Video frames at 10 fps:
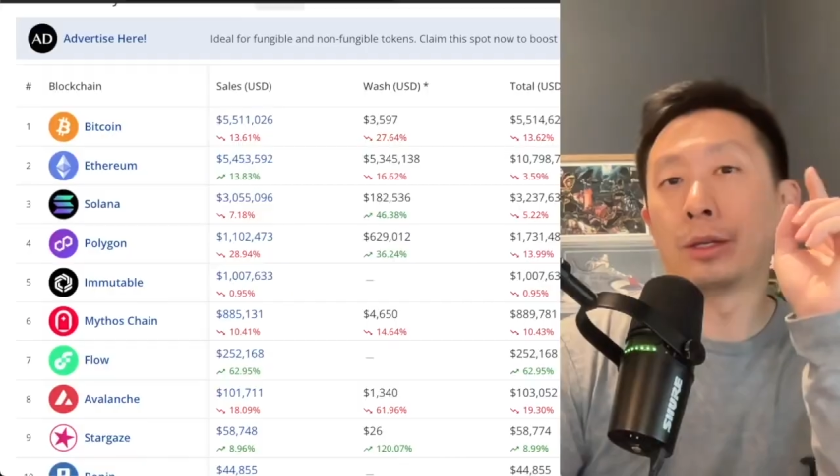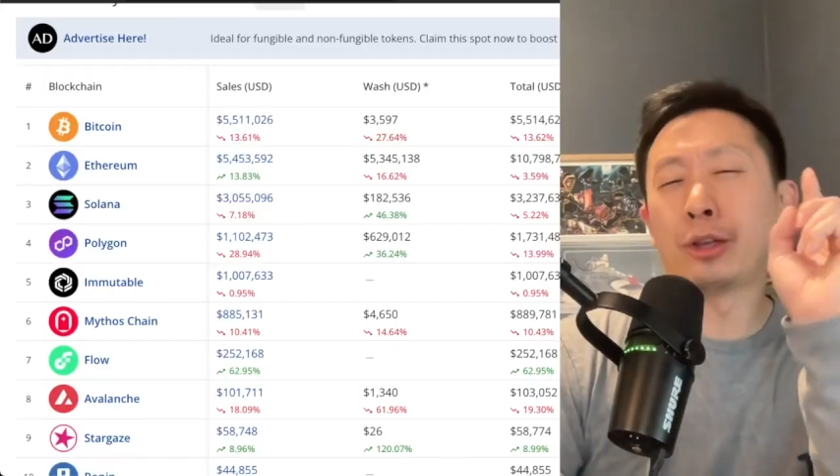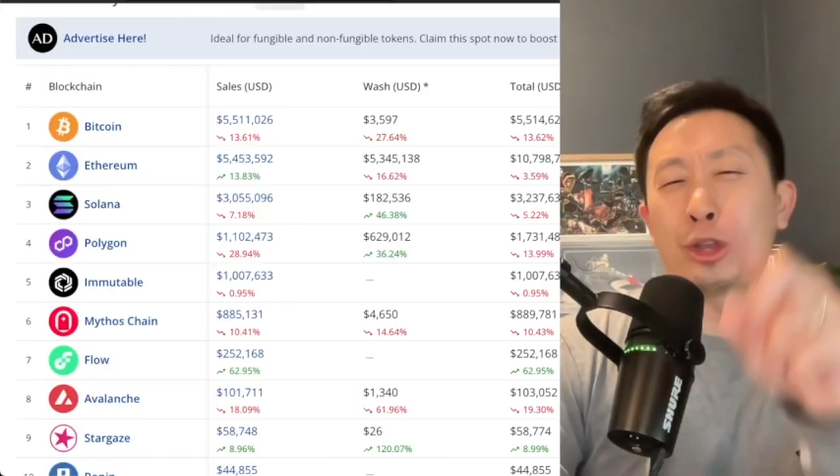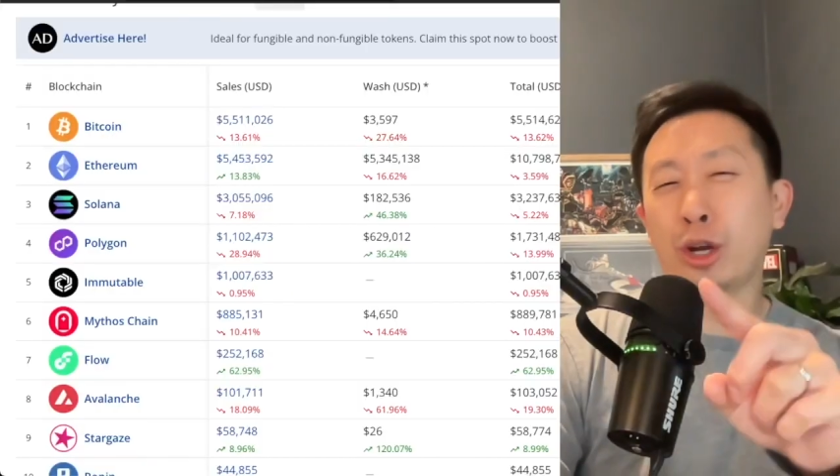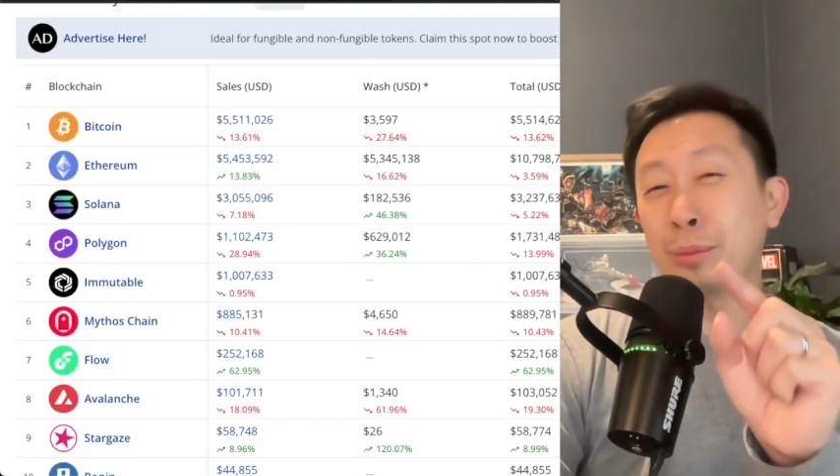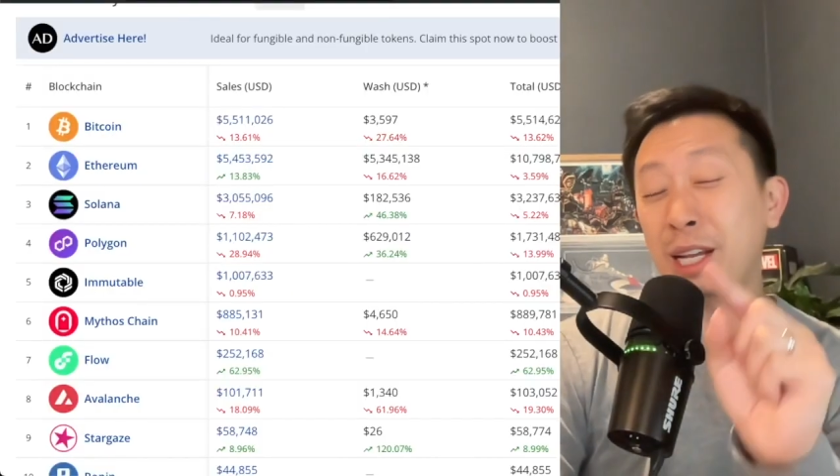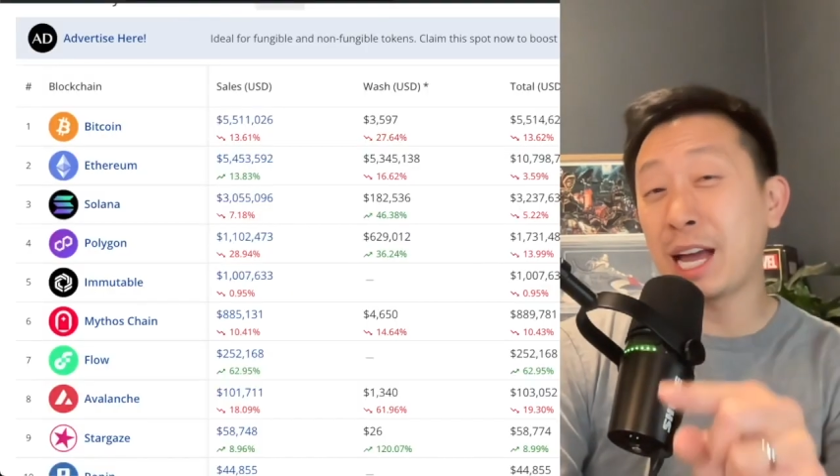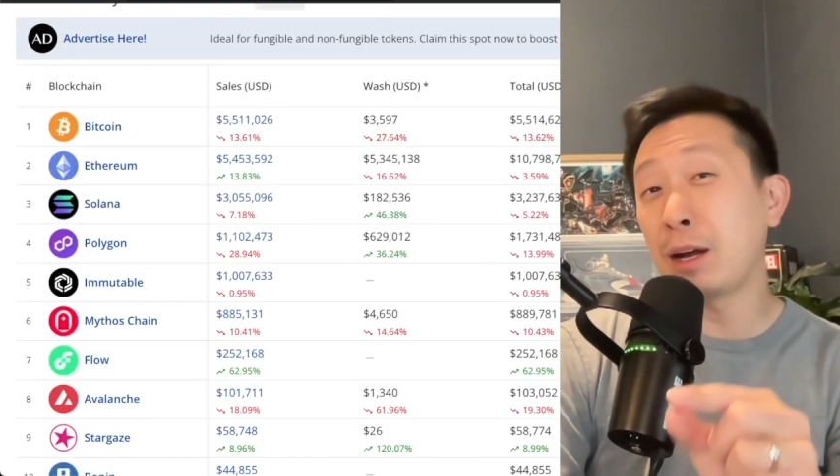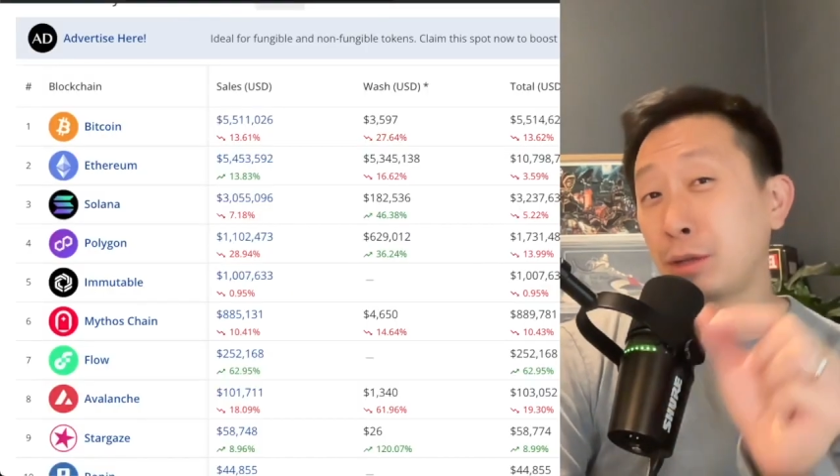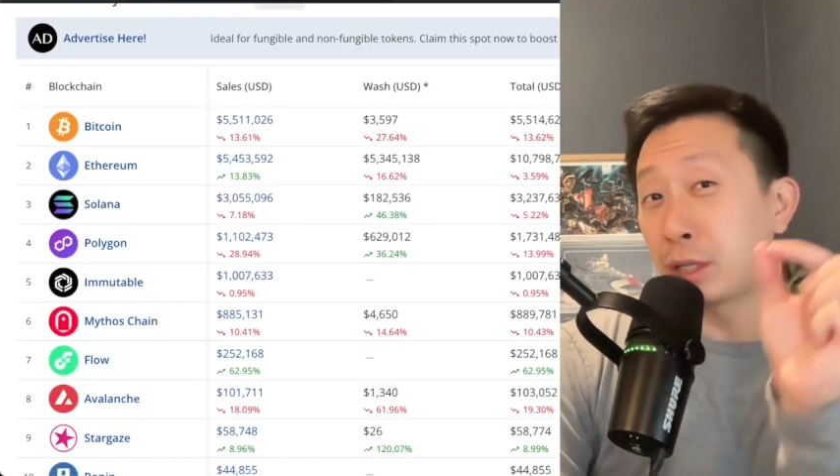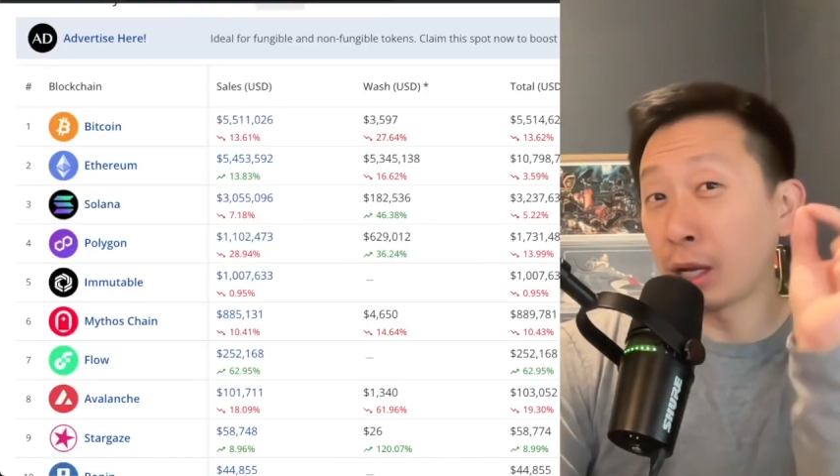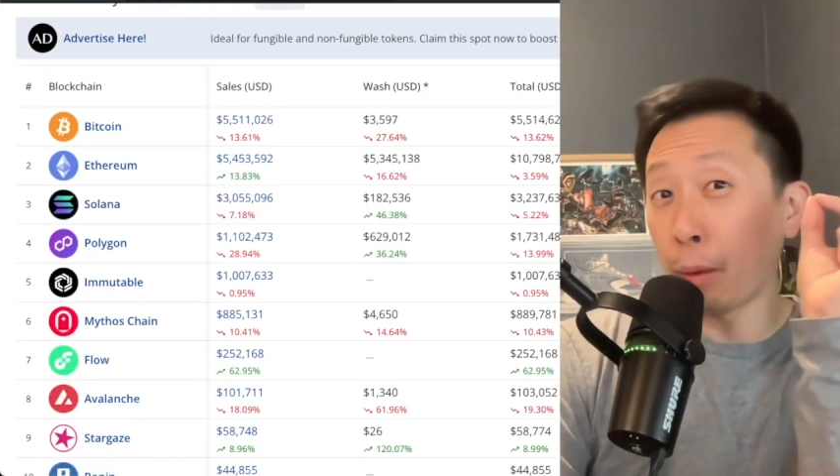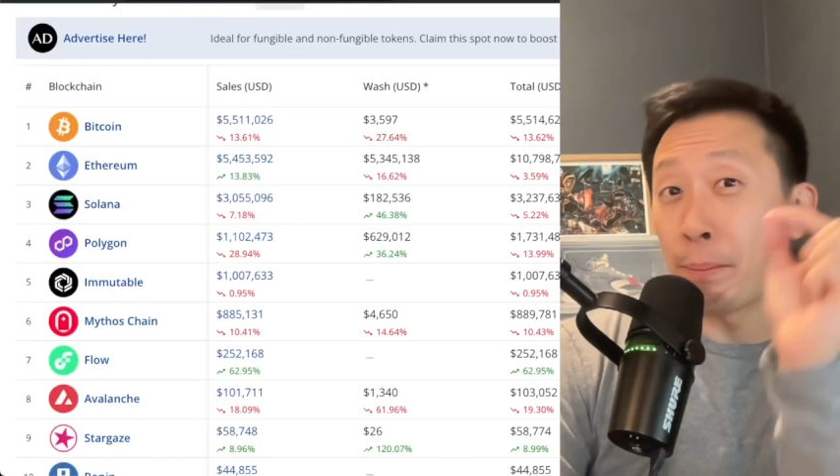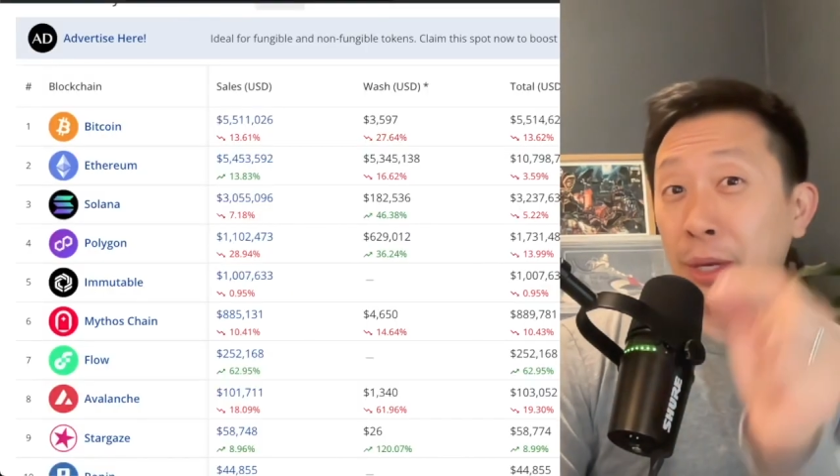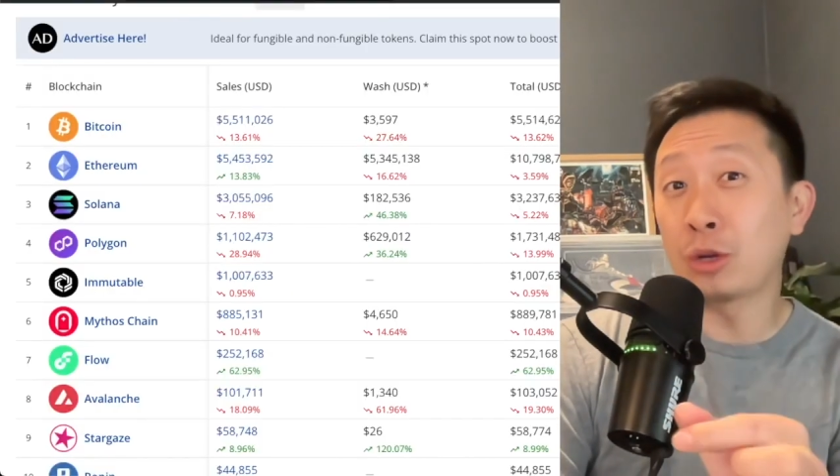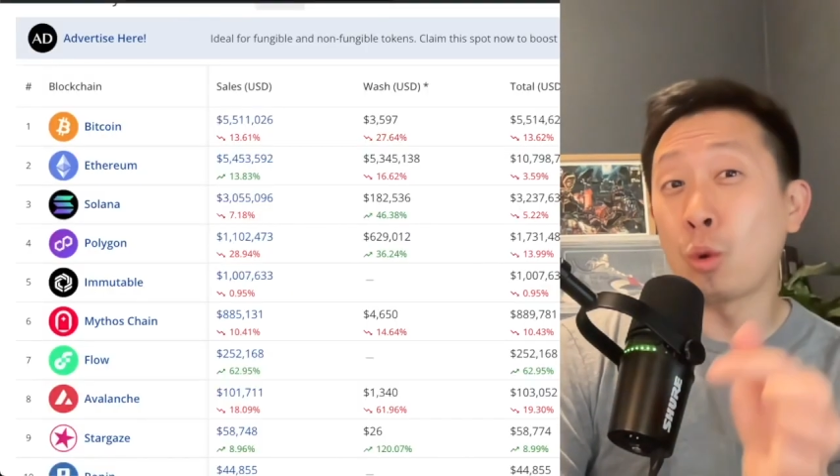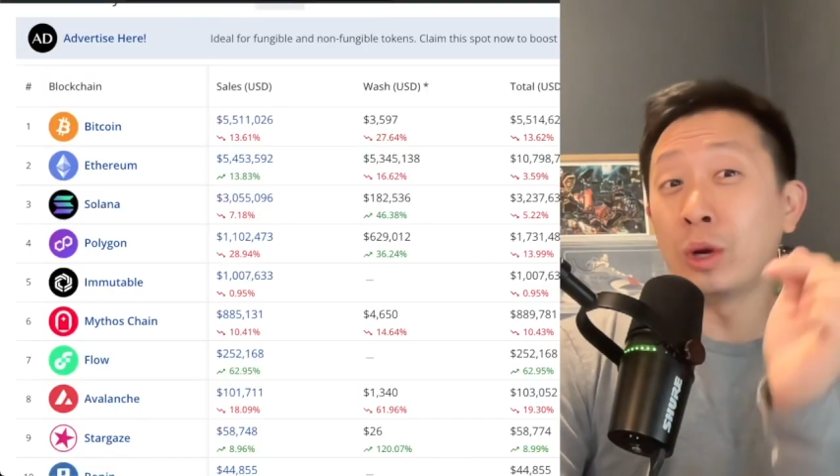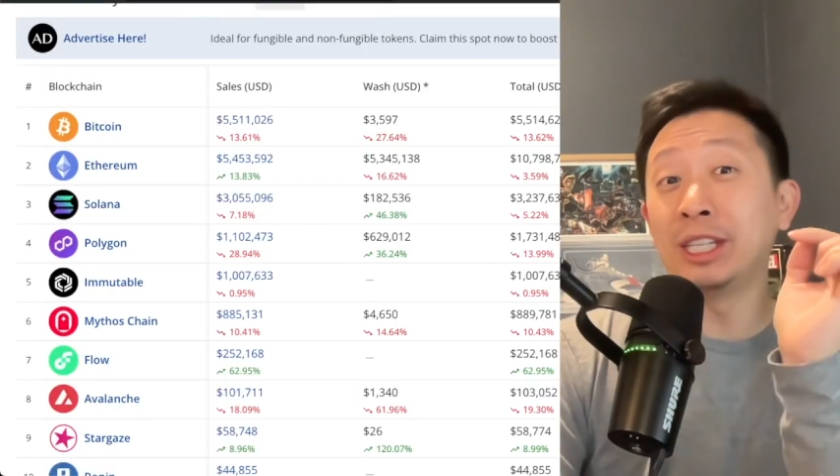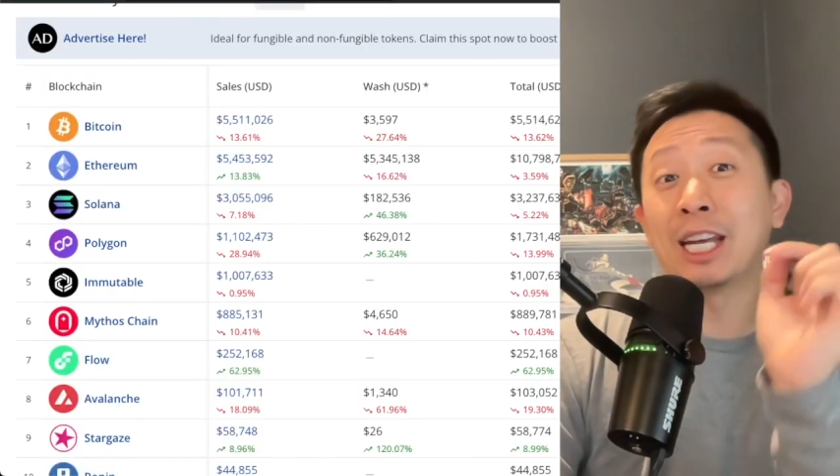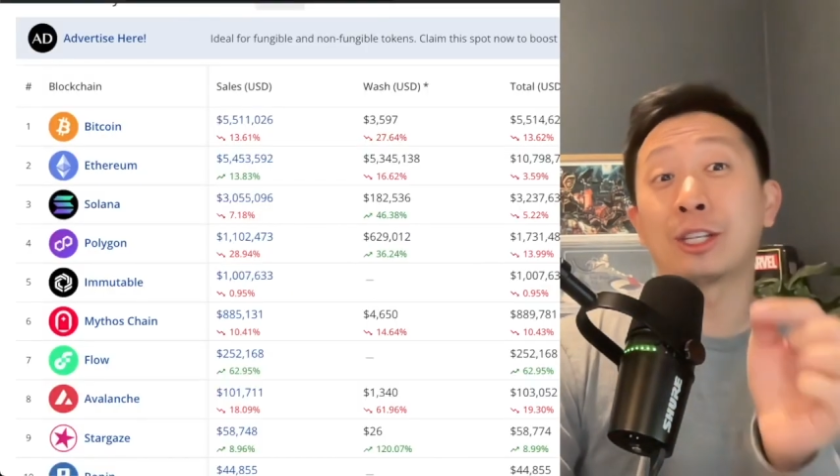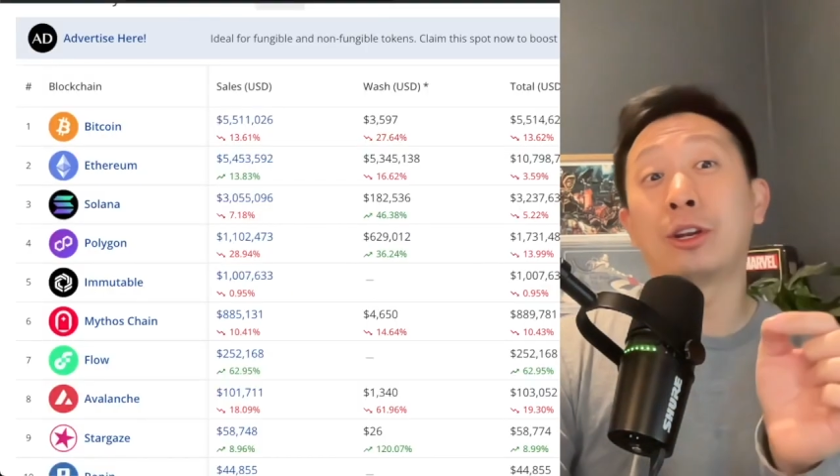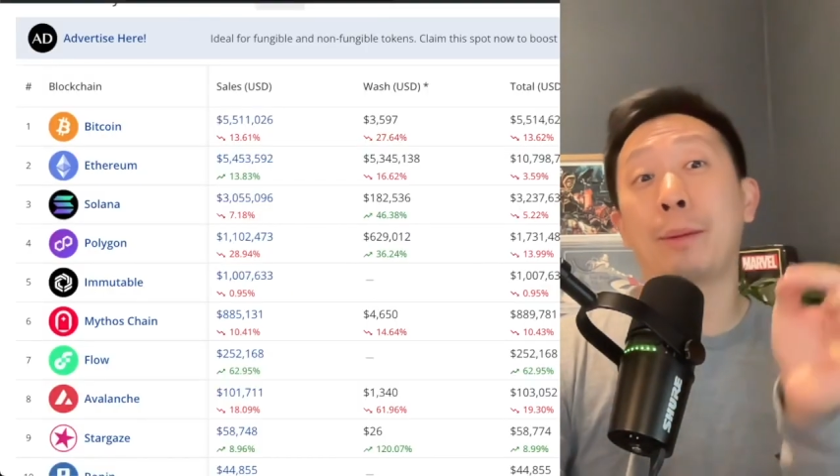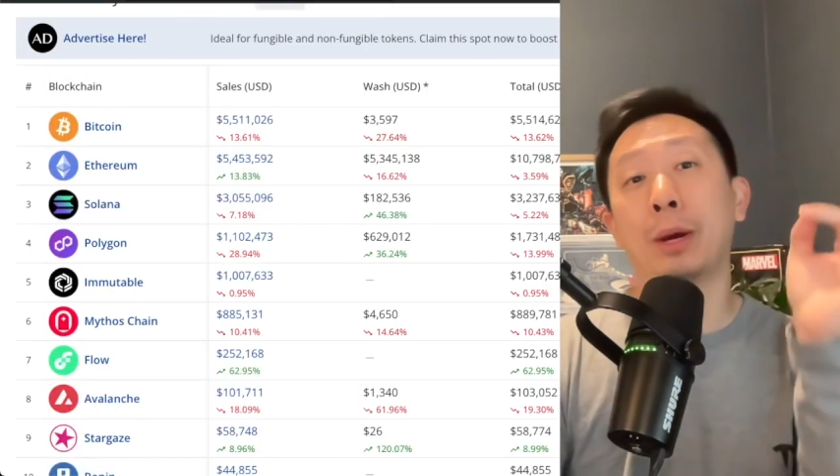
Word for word: Ethereum did outsell Bitcoin yesterday,